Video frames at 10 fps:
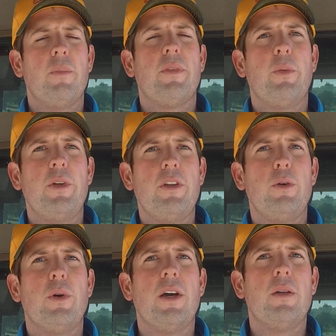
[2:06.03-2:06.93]
that we
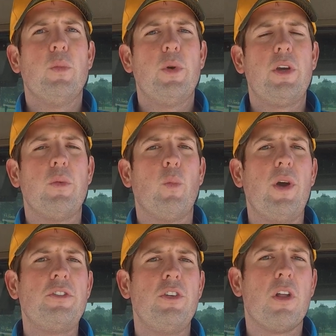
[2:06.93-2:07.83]
knew we couldn't
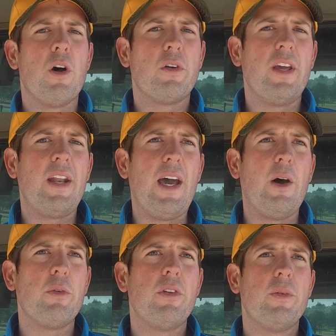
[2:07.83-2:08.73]
wait too long to get out.